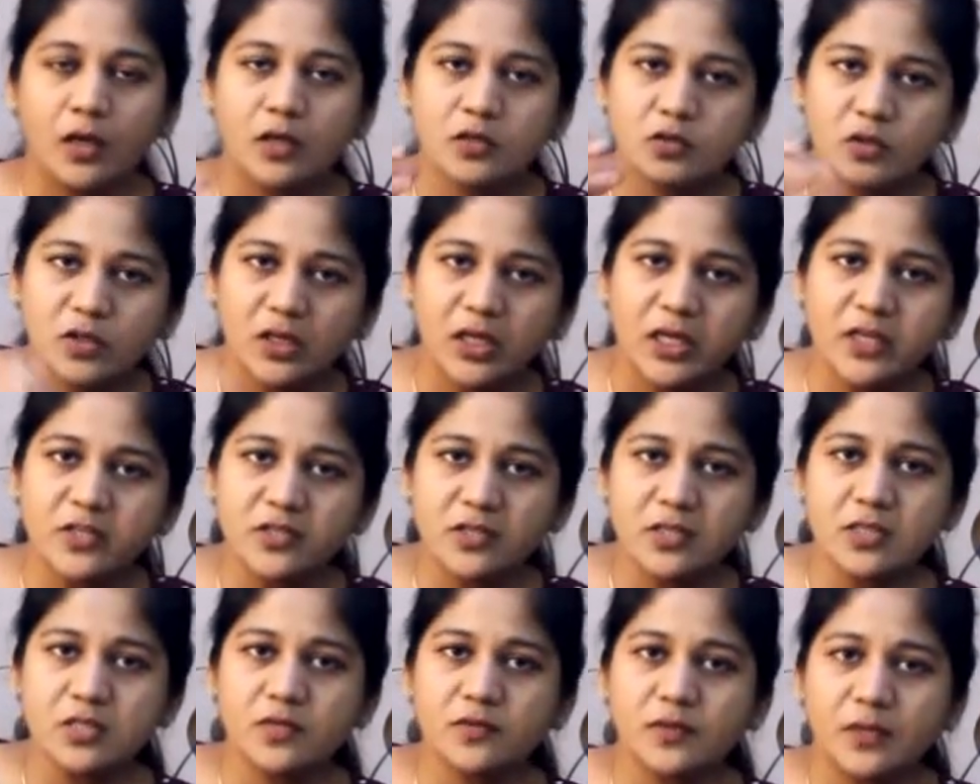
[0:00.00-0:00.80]
So
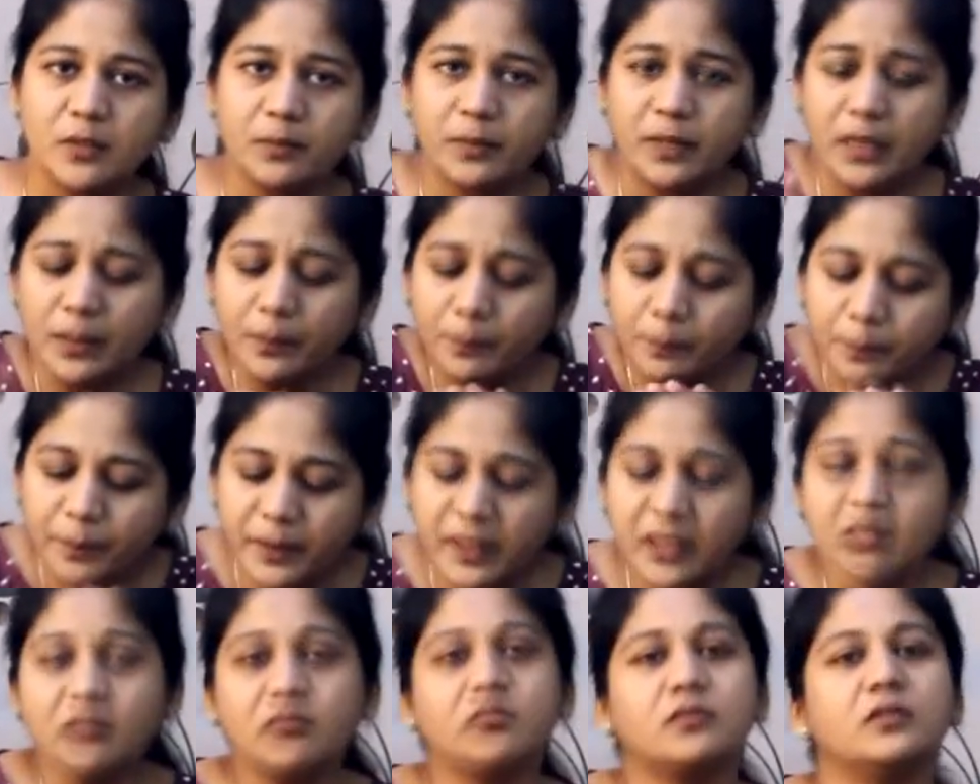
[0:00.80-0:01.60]
lesions will be
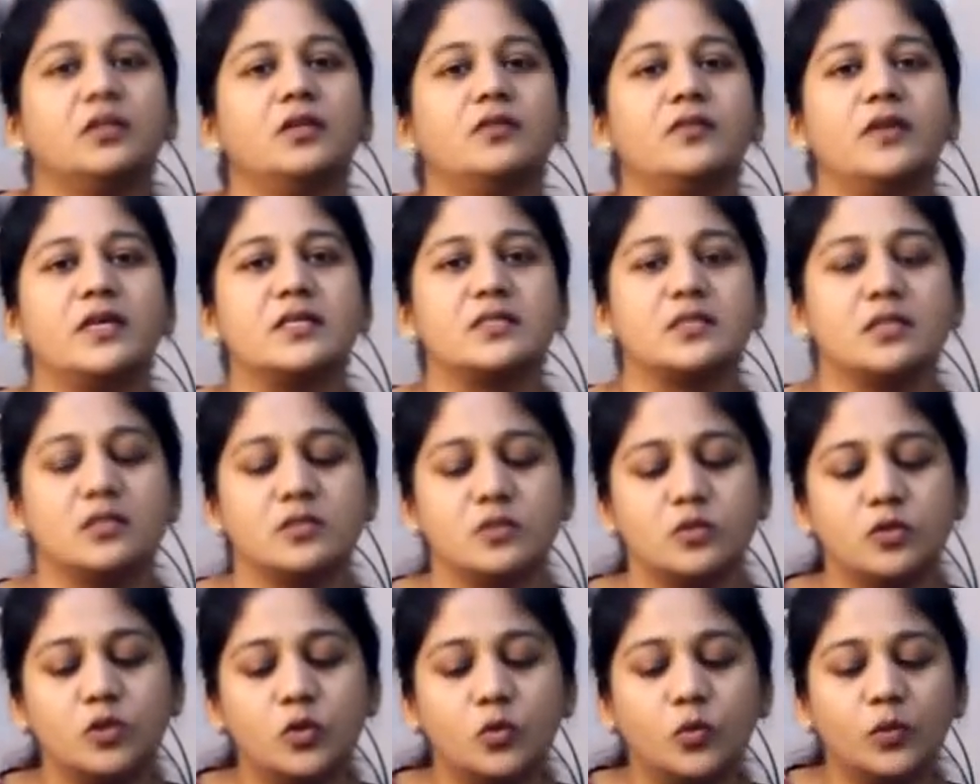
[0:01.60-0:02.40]
beneath the
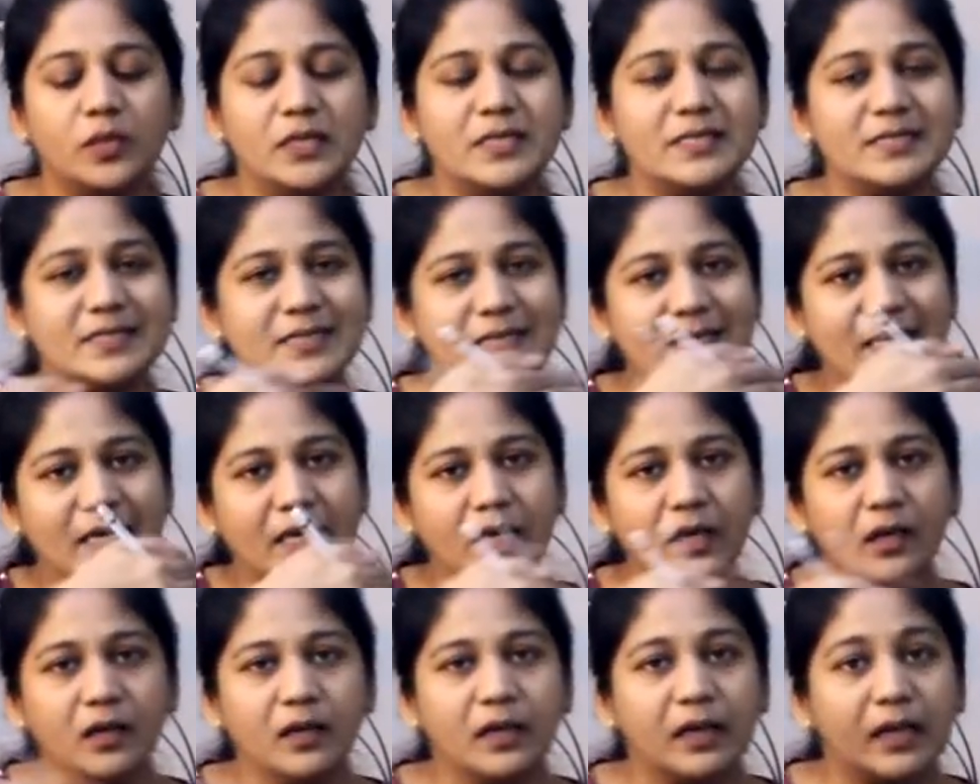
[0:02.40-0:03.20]
vessels. So you will
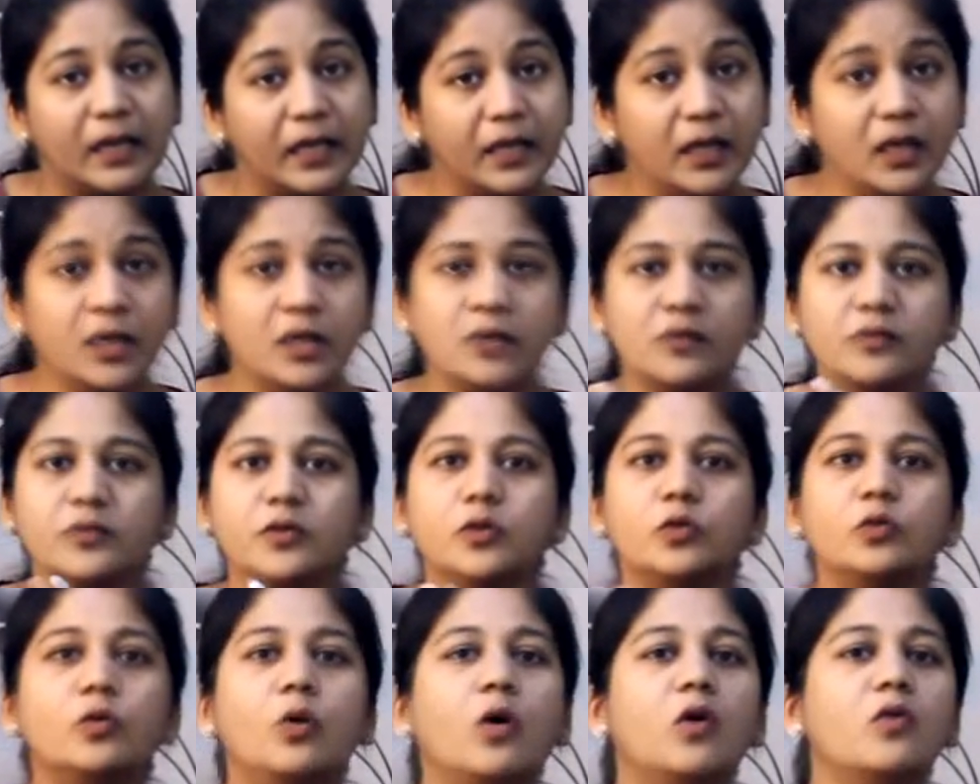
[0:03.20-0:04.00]
see clear
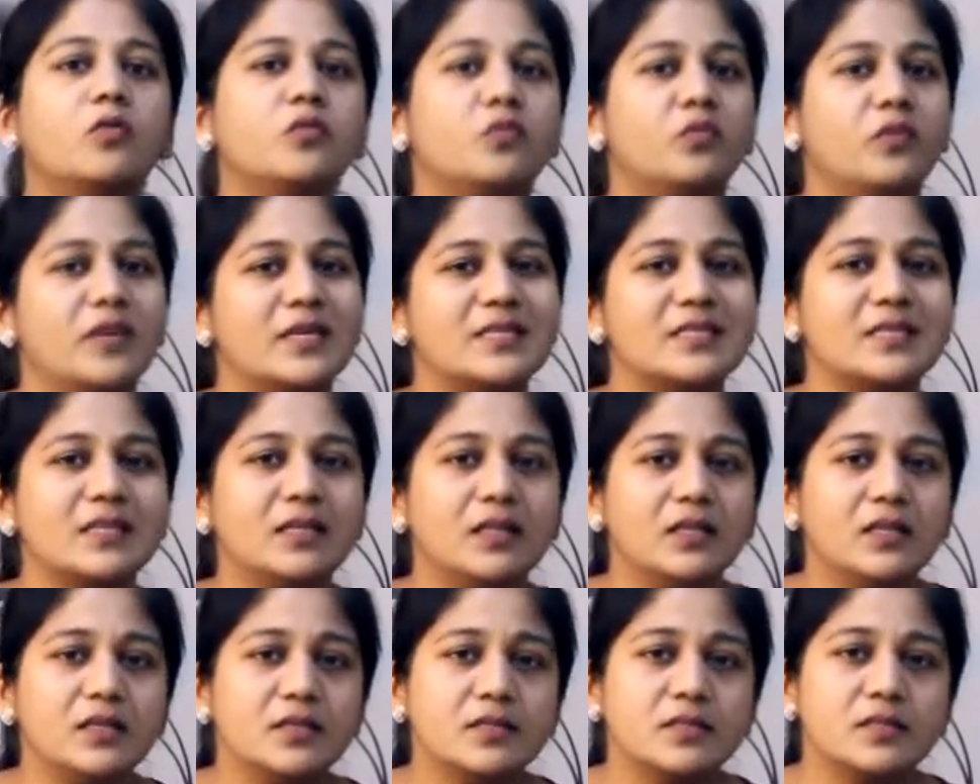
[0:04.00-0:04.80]
view of
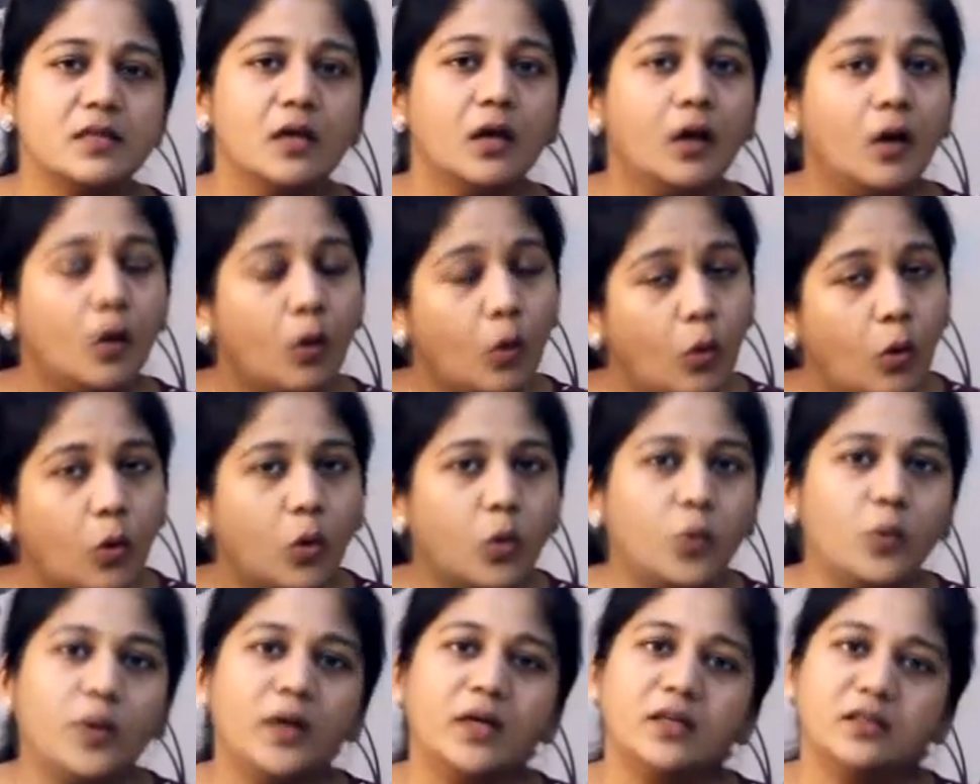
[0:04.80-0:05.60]
vessels
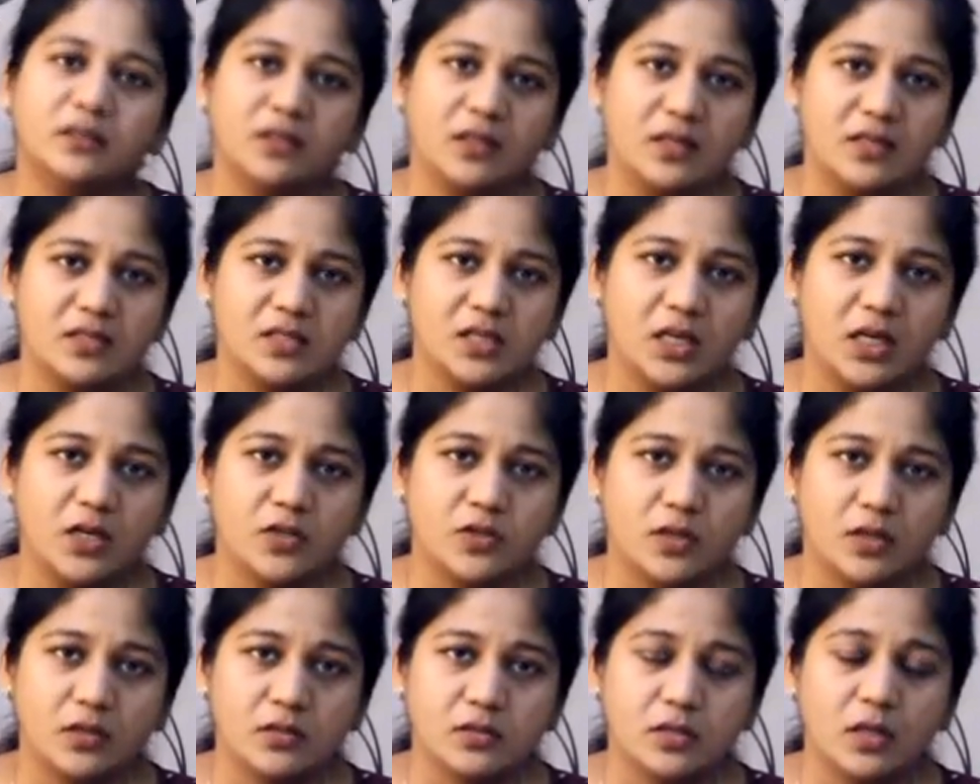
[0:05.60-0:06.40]
over these
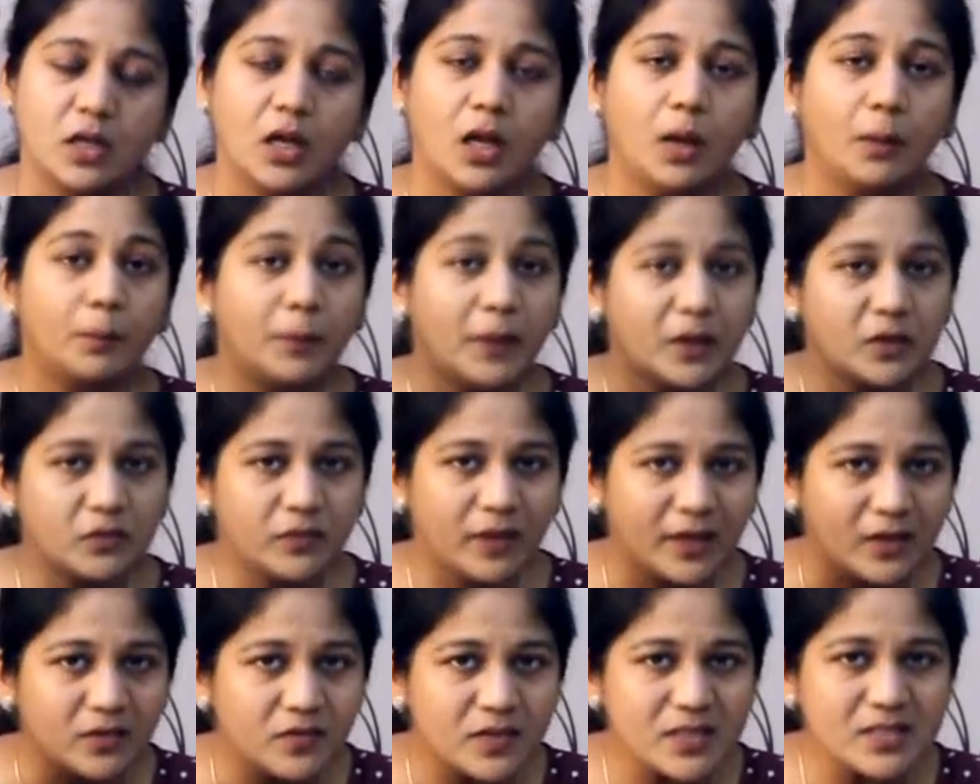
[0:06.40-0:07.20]
lesions. But
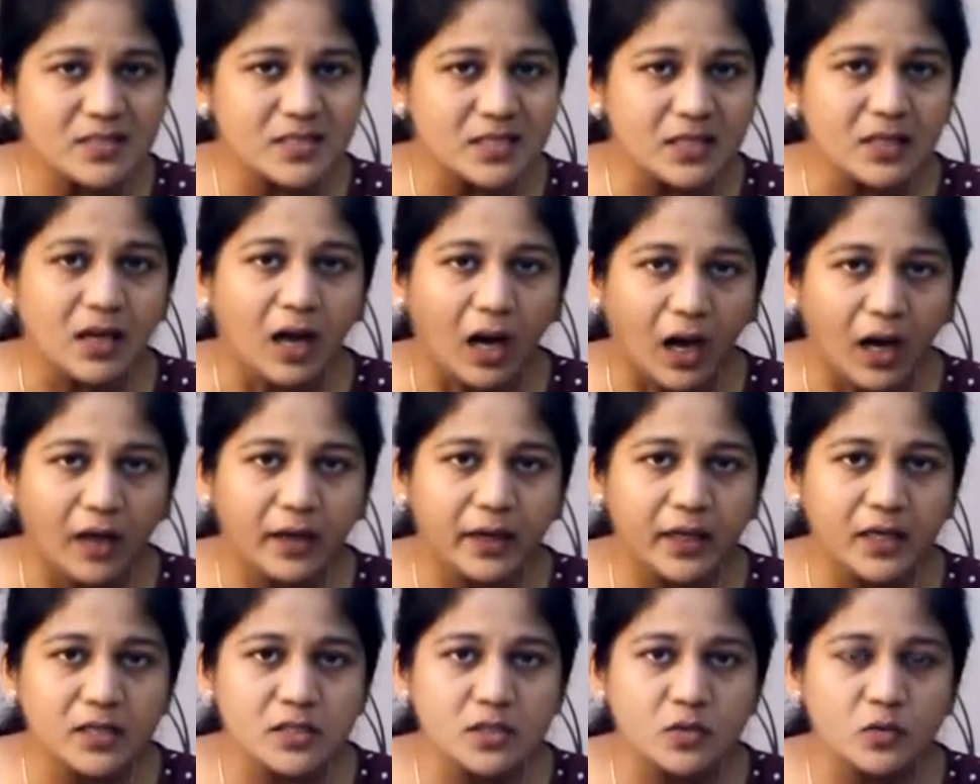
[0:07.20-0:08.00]
when we see
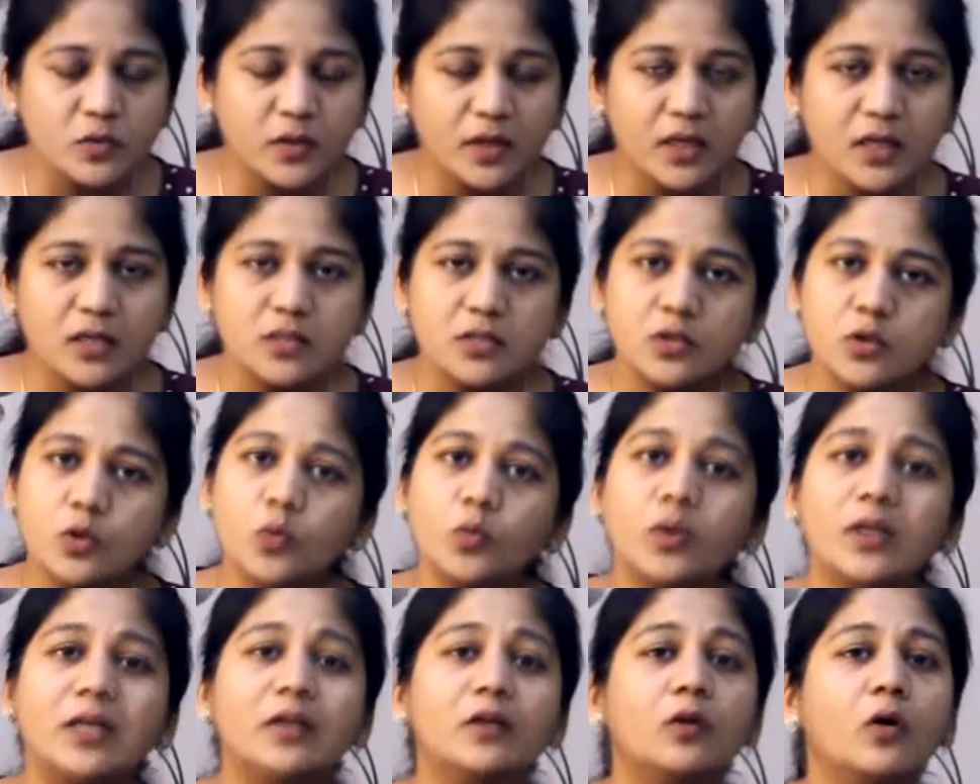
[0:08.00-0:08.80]
hard exudates,
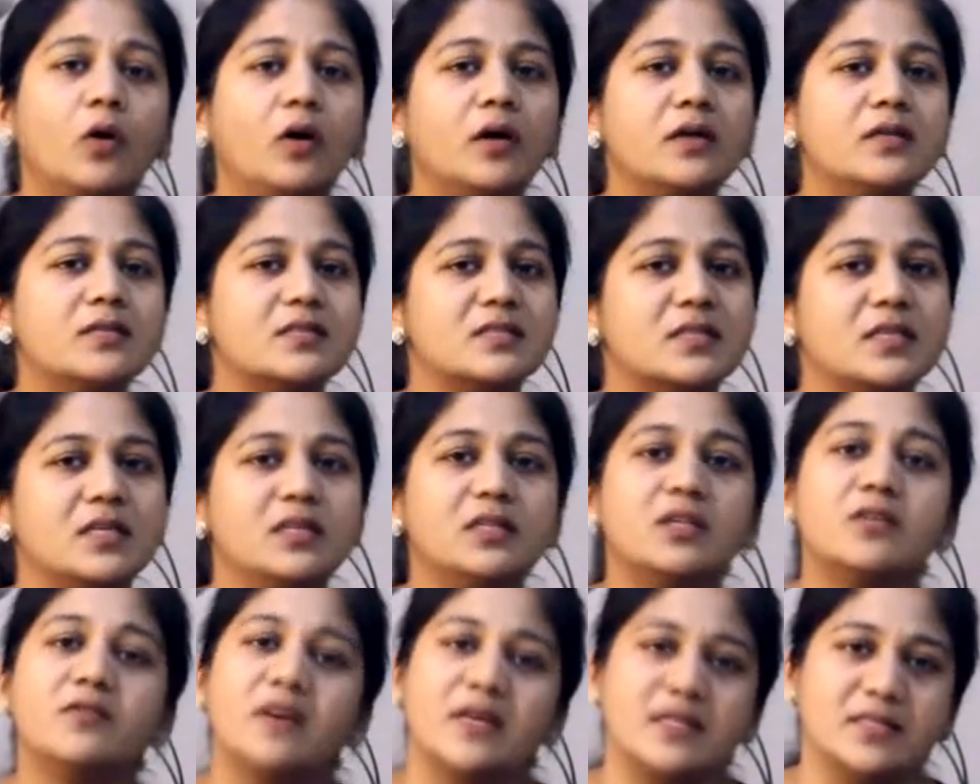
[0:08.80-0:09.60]
you will not
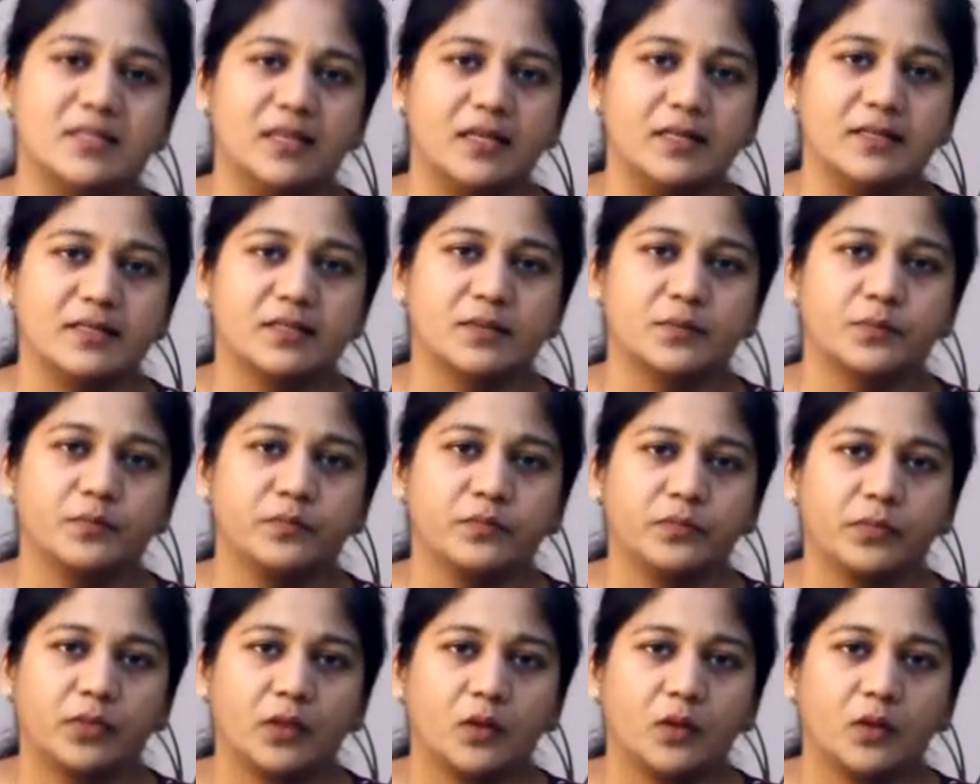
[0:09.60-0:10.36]
see the vessels.